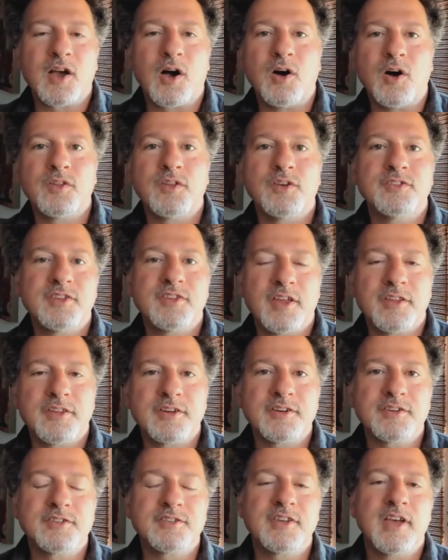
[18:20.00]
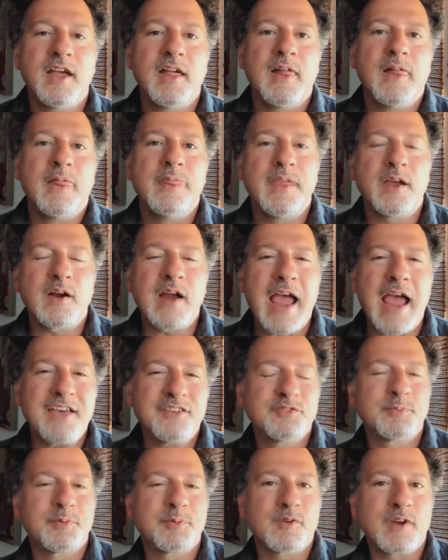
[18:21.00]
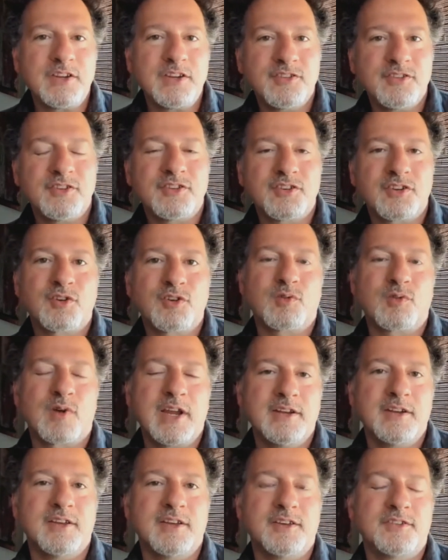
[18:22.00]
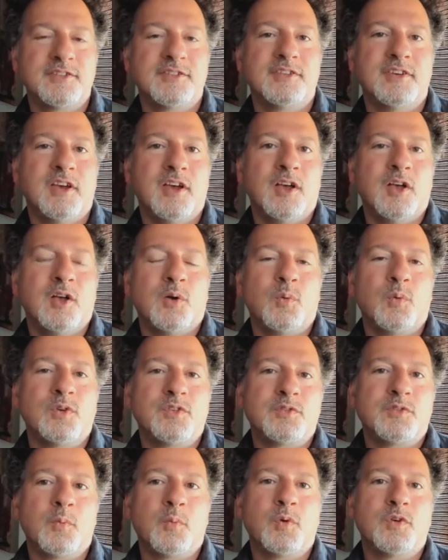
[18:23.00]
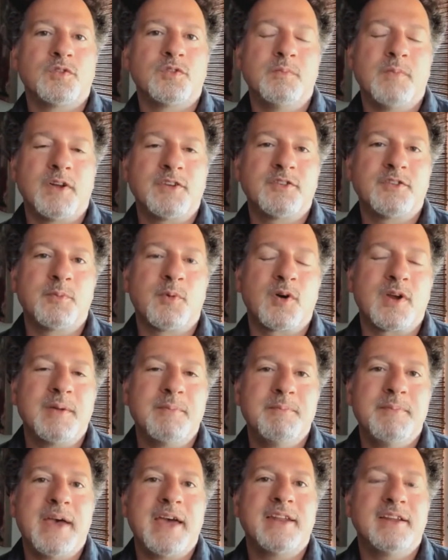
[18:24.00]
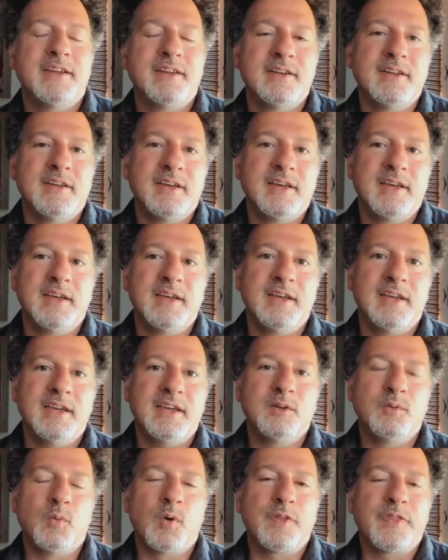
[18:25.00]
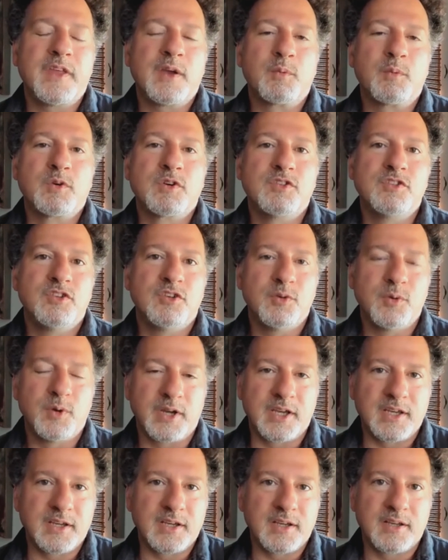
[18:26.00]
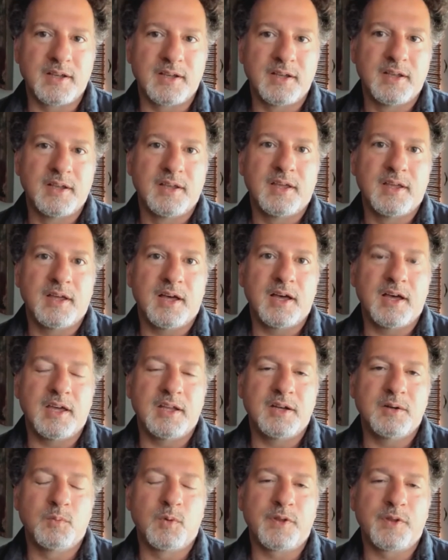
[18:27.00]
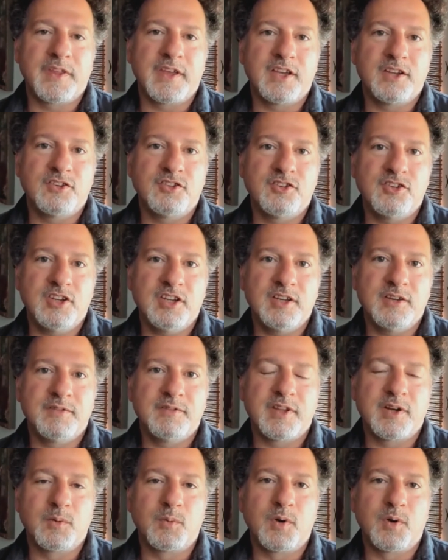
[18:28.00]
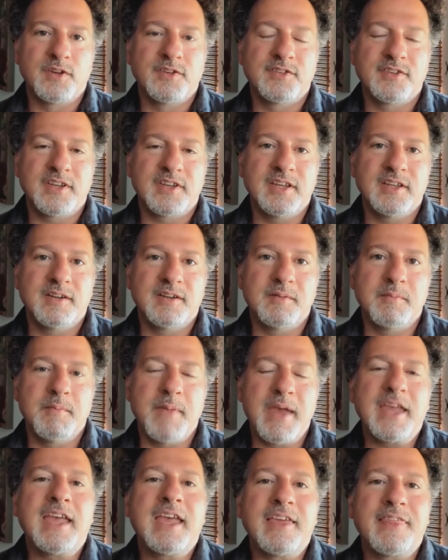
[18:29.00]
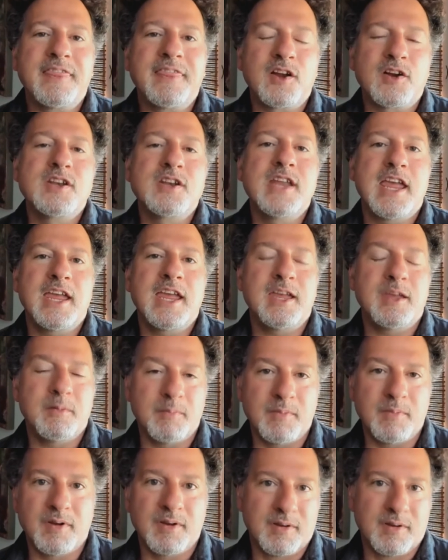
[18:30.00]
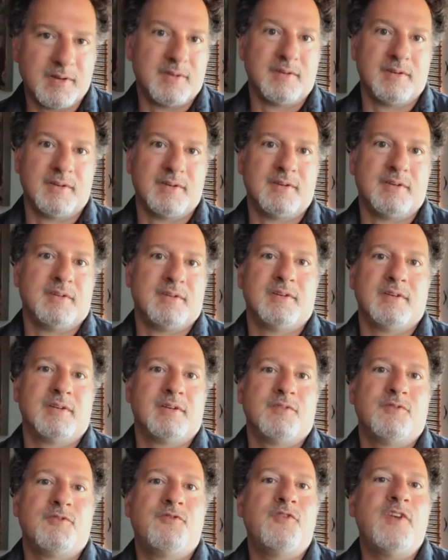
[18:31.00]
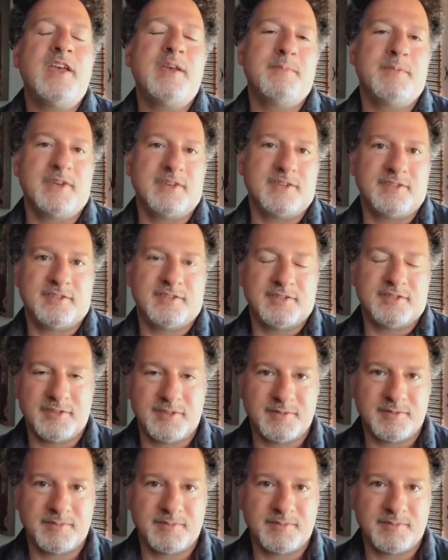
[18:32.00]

all those others, their aspiration to greatness was much more embedded in what they were doing and in what they achieved than it was in making their name famous.